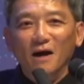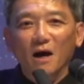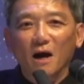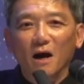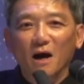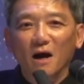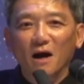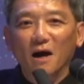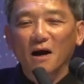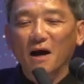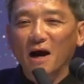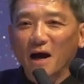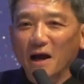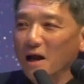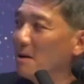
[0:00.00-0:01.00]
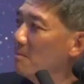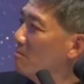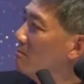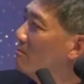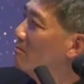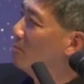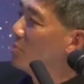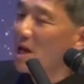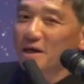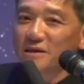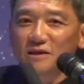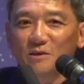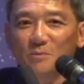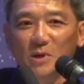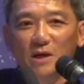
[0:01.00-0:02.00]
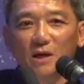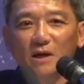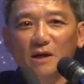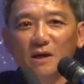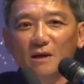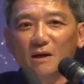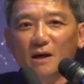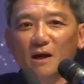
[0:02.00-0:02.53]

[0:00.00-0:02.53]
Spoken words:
I am blessed to be here.